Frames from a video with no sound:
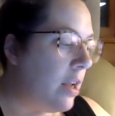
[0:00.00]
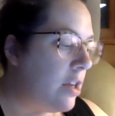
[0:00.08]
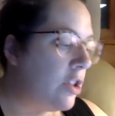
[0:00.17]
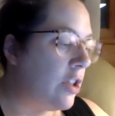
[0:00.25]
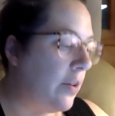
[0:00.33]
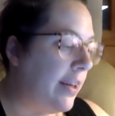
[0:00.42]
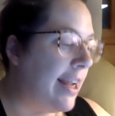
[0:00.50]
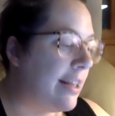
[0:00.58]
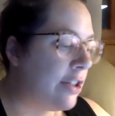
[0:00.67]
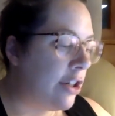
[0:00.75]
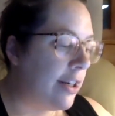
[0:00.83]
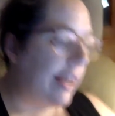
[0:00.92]
So
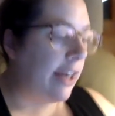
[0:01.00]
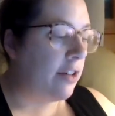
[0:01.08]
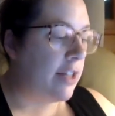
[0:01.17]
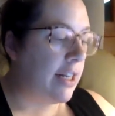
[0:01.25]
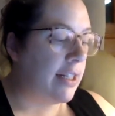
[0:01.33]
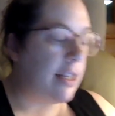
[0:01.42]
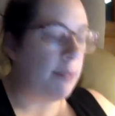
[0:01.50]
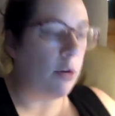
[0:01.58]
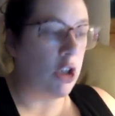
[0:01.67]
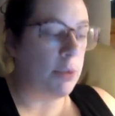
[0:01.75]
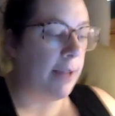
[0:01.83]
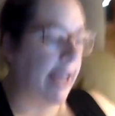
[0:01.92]
yesterday you did some
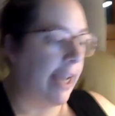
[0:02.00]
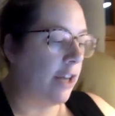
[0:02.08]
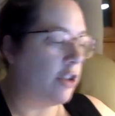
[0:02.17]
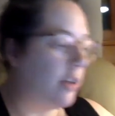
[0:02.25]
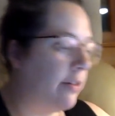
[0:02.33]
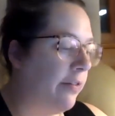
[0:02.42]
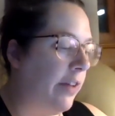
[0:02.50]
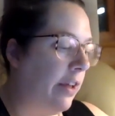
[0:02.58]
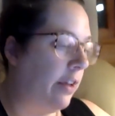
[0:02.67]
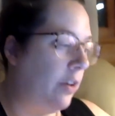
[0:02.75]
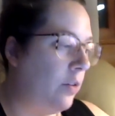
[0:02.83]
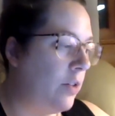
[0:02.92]
multiplication review.